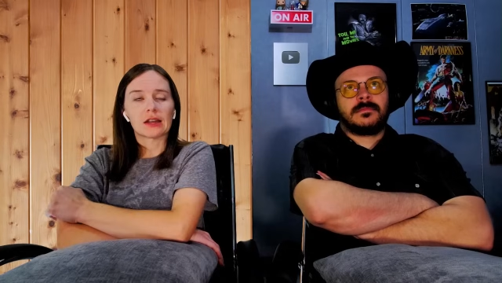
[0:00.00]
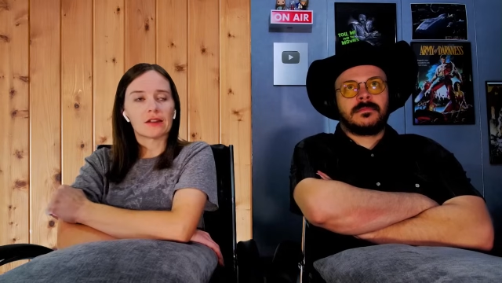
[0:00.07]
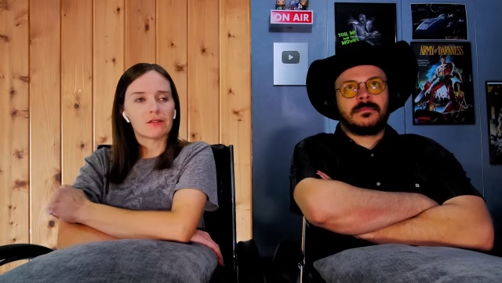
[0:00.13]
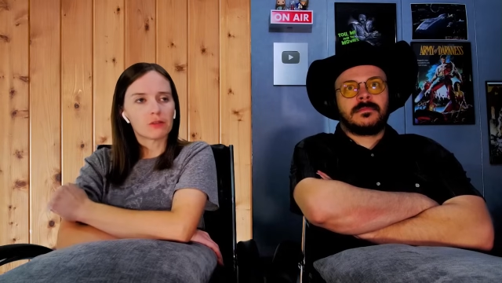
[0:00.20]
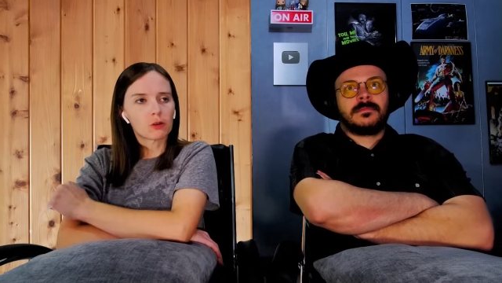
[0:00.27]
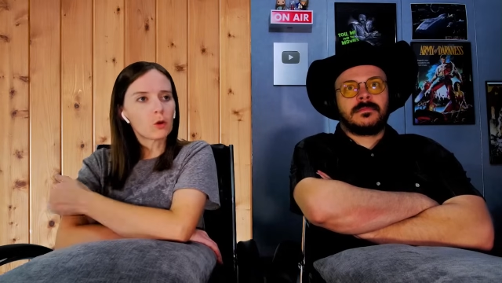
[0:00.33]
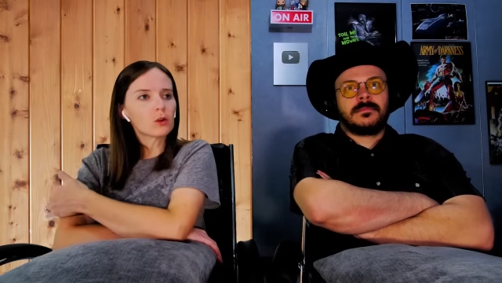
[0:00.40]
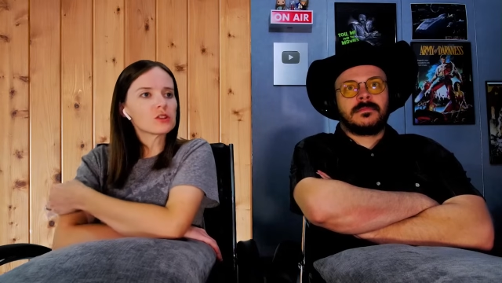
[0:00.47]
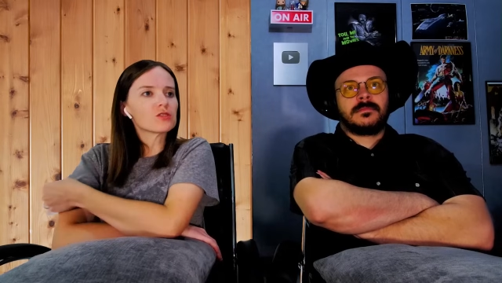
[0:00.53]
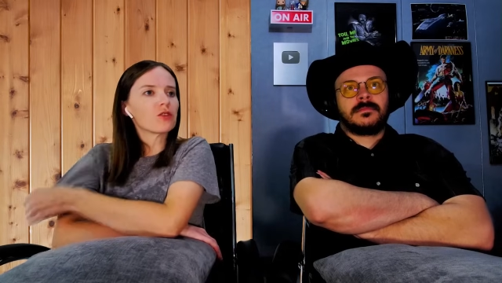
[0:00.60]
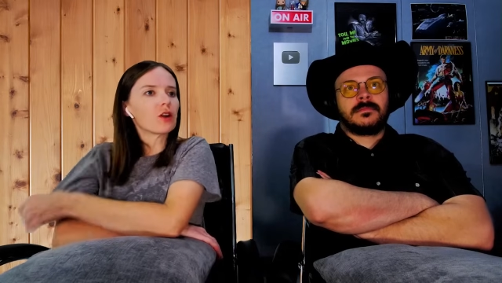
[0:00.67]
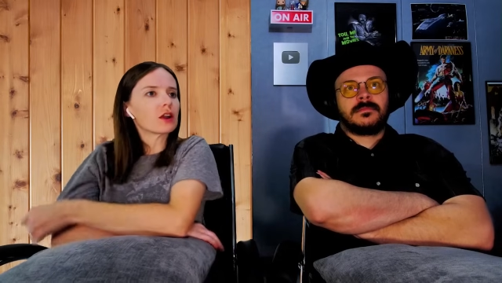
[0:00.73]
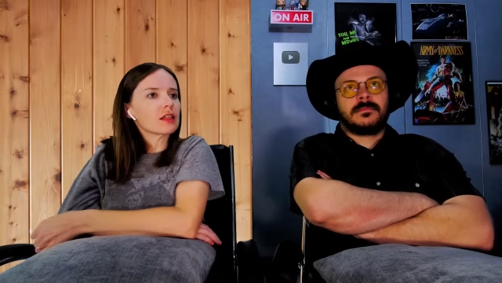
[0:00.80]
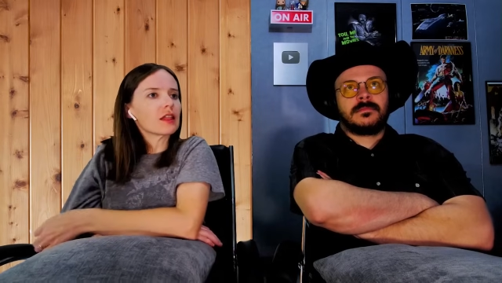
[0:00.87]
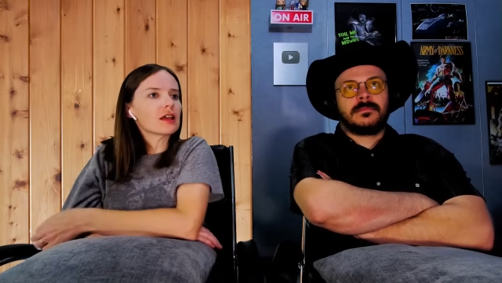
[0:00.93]
Speaker 1: Of course,
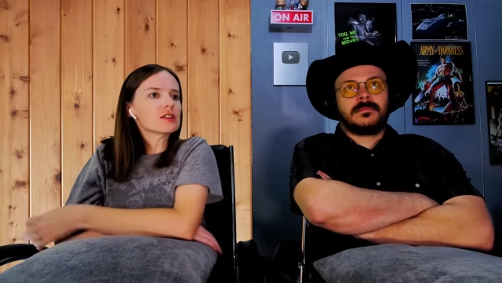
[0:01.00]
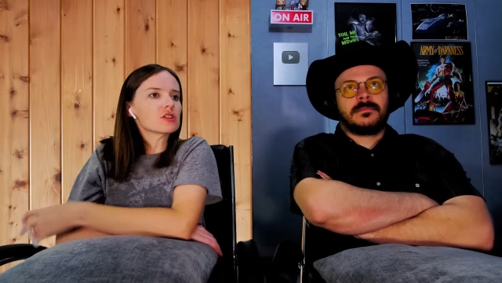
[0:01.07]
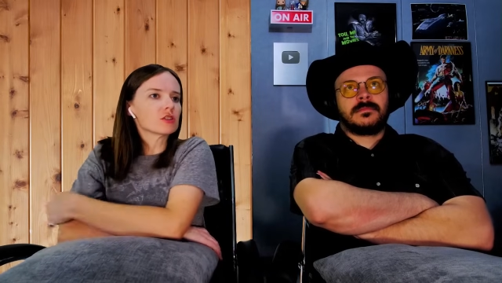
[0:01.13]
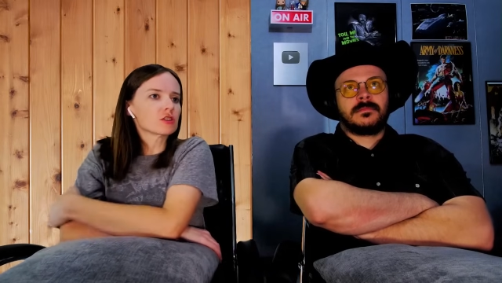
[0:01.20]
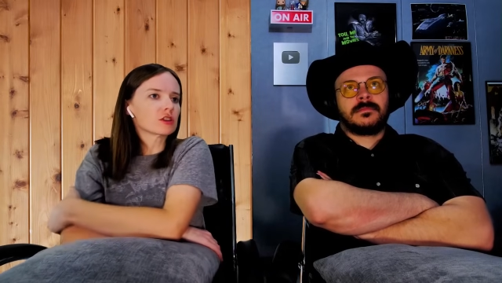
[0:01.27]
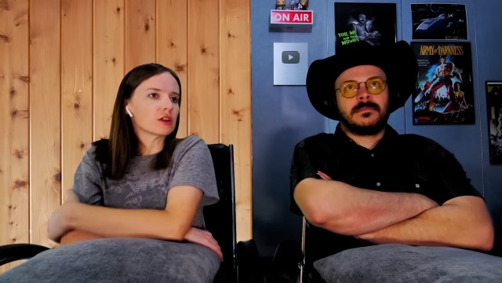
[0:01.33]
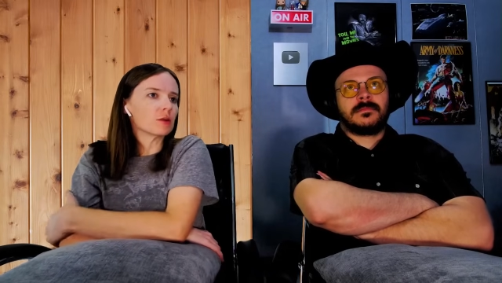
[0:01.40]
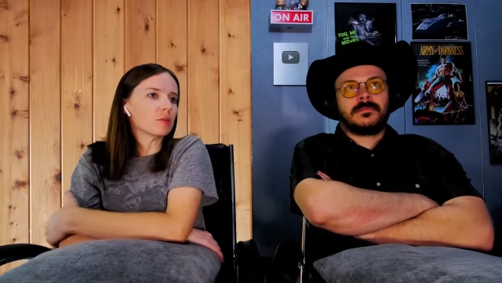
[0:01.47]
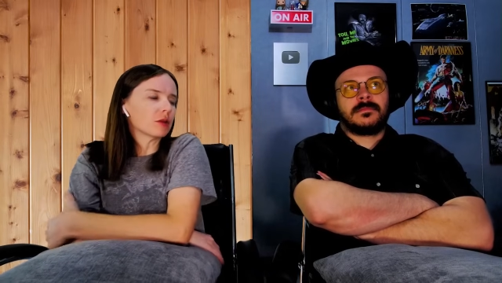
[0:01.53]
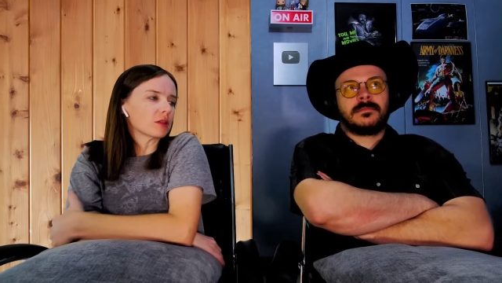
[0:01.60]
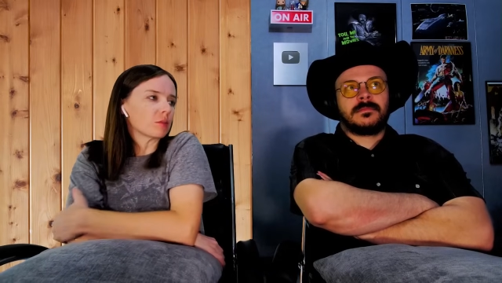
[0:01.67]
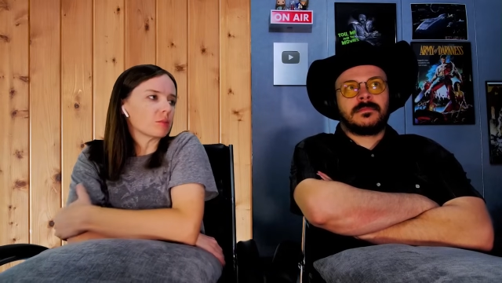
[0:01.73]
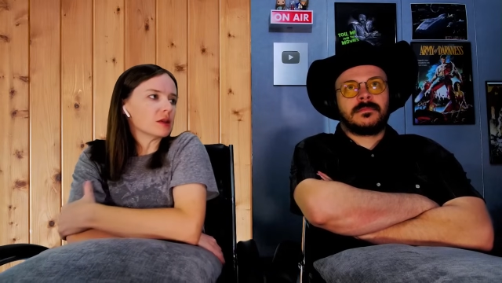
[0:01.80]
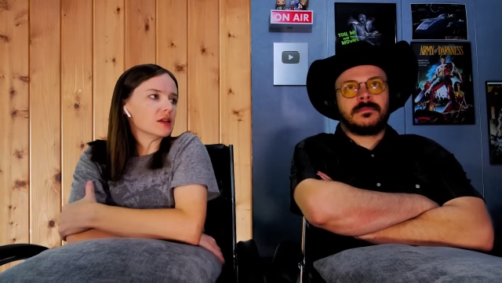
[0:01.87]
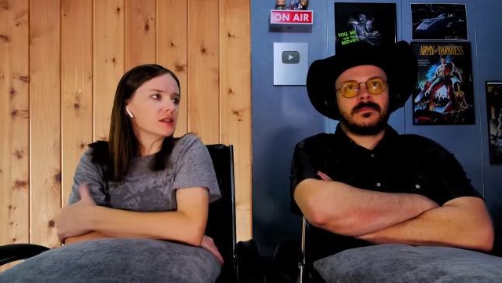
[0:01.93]
fucking Lester's gonna put the
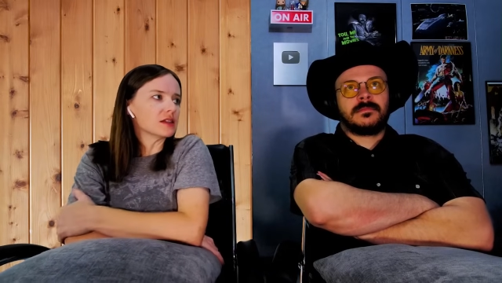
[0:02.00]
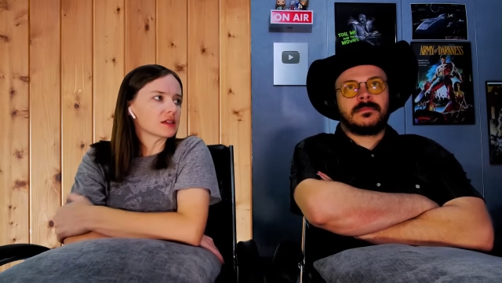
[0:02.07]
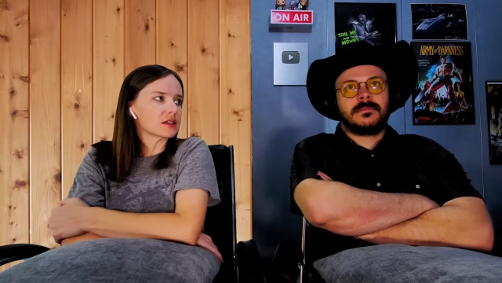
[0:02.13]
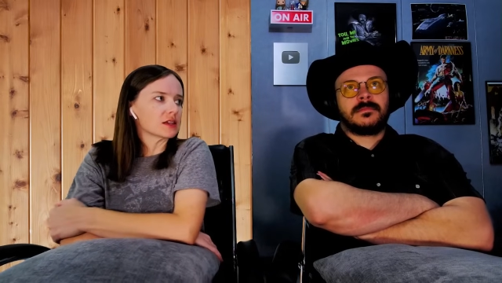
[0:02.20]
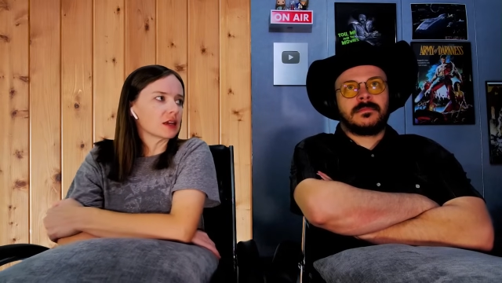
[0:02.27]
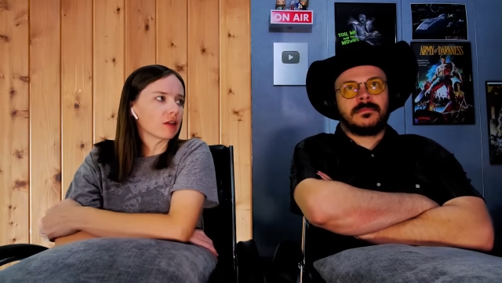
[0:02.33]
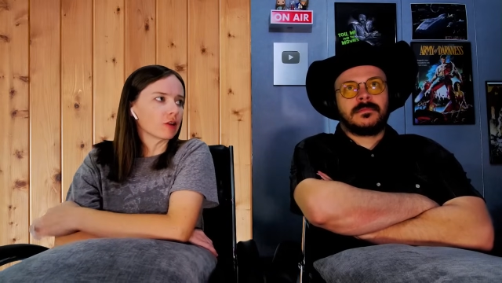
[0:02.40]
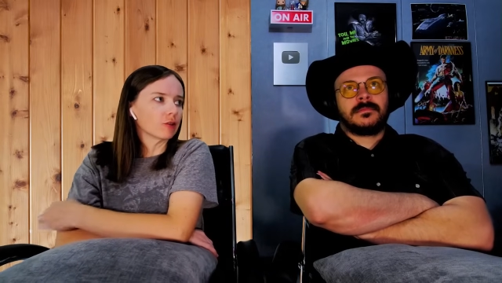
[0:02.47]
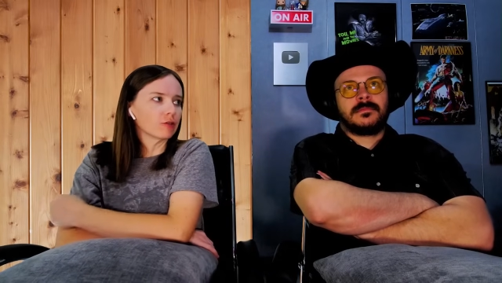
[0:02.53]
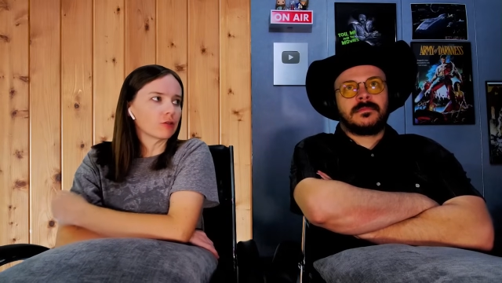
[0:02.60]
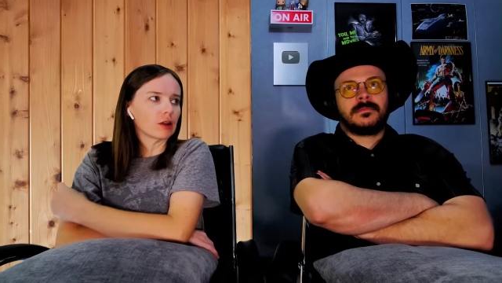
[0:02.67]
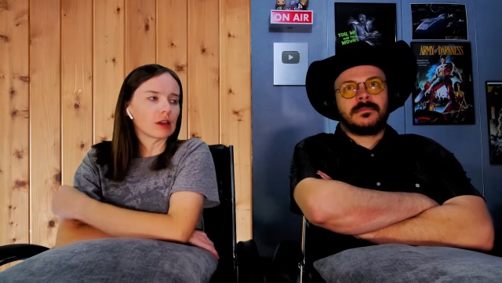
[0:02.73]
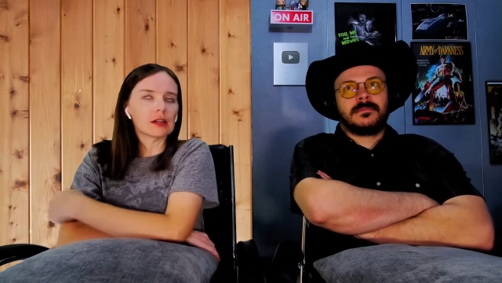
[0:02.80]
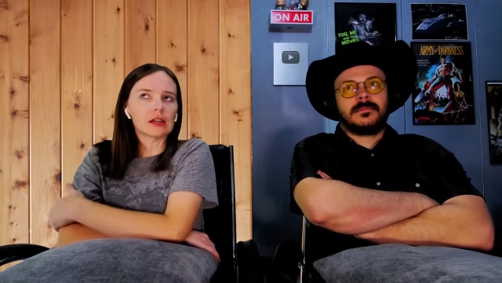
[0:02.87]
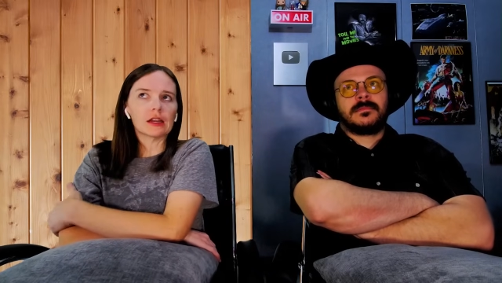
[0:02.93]
pieces together
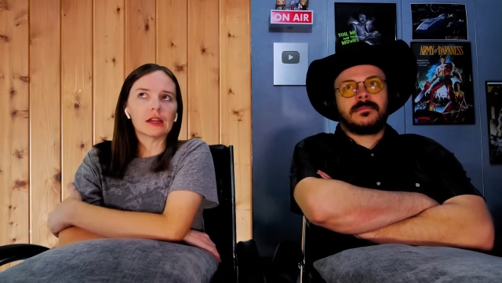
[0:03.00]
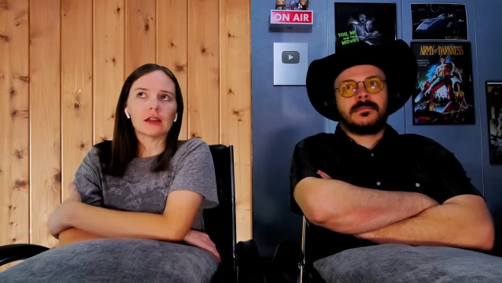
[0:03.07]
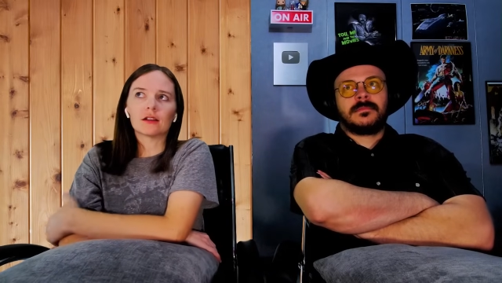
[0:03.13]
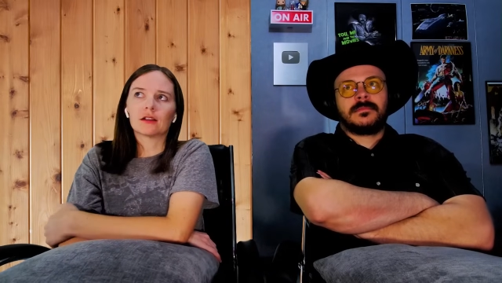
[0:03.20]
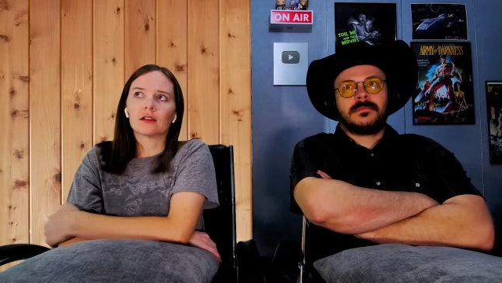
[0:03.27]
finally.